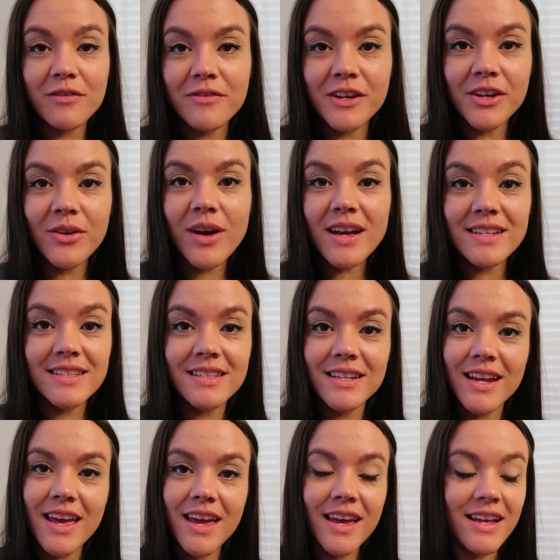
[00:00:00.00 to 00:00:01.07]
for you guys
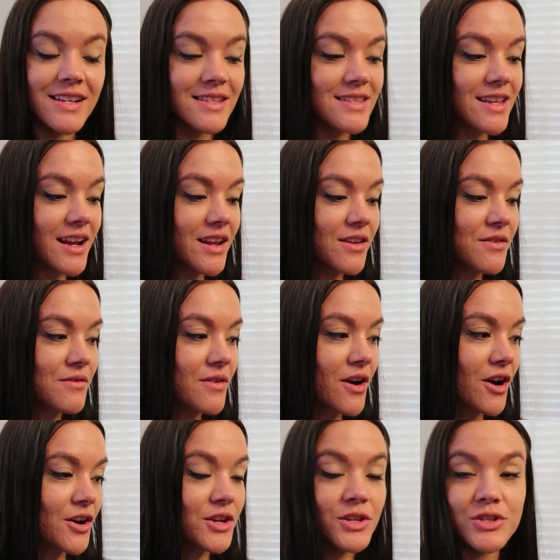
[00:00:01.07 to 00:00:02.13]
today instead of
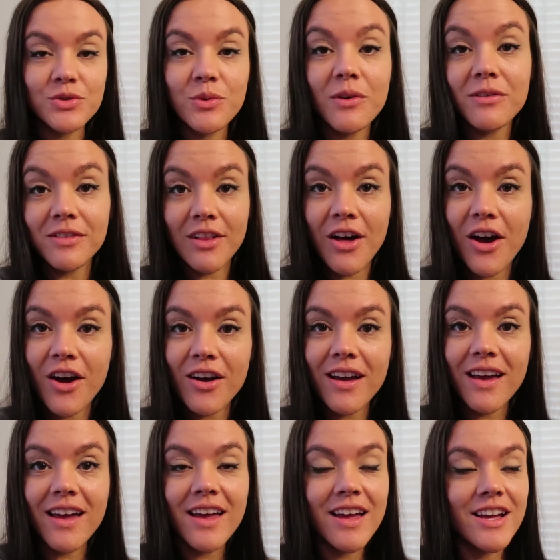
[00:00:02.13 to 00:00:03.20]
our usual
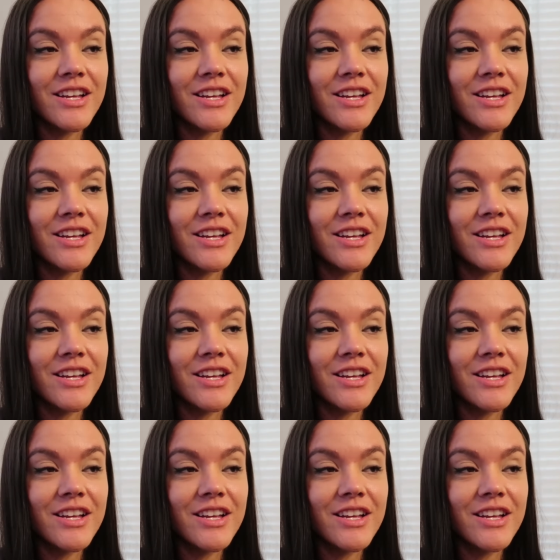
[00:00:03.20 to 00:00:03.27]
vlog.